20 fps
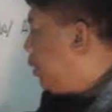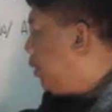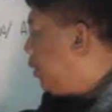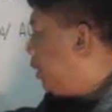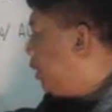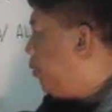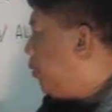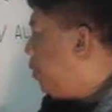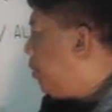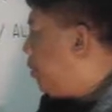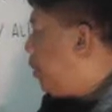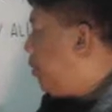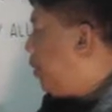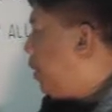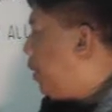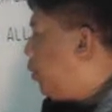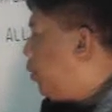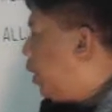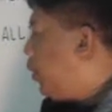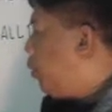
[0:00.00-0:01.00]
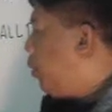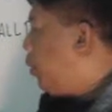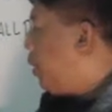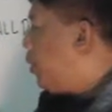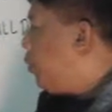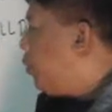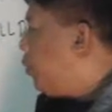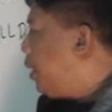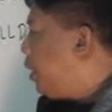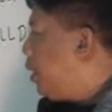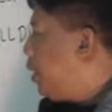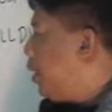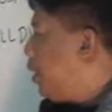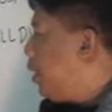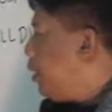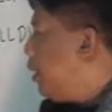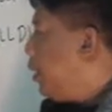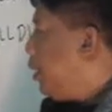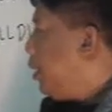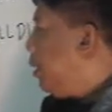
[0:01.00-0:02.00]
Just remember what we are doing
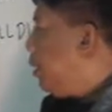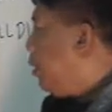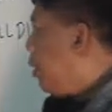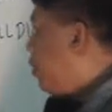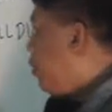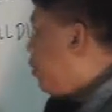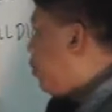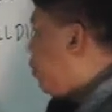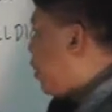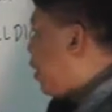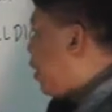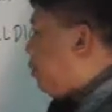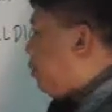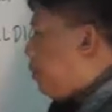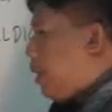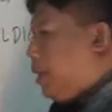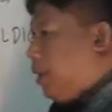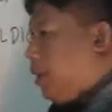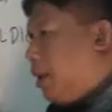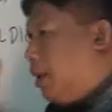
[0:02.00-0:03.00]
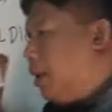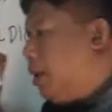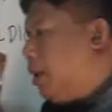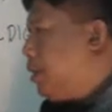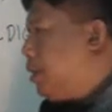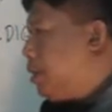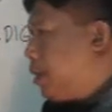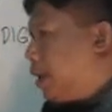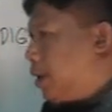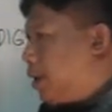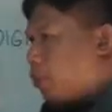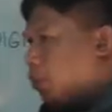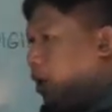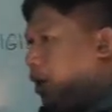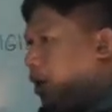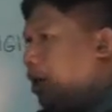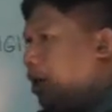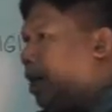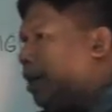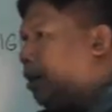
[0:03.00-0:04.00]
here. Then do it mentally, just
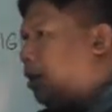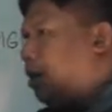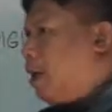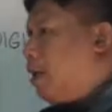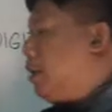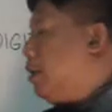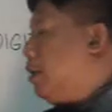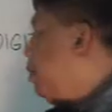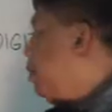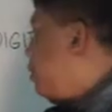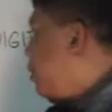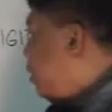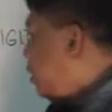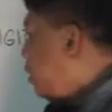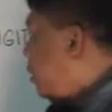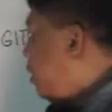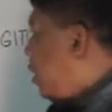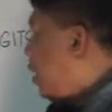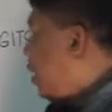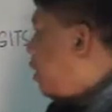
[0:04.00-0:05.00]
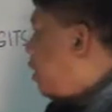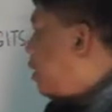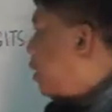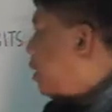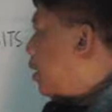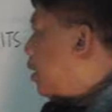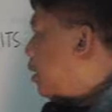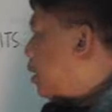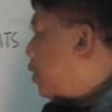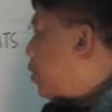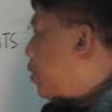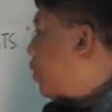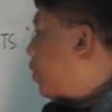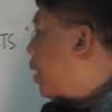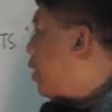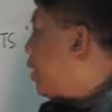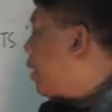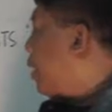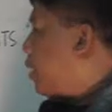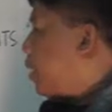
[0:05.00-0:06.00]
one line done, then you
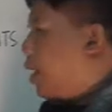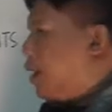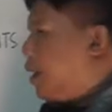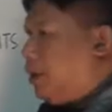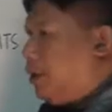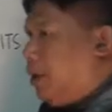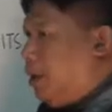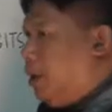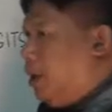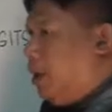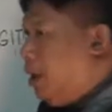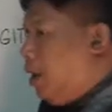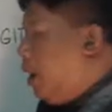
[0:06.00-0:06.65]
can get the answer.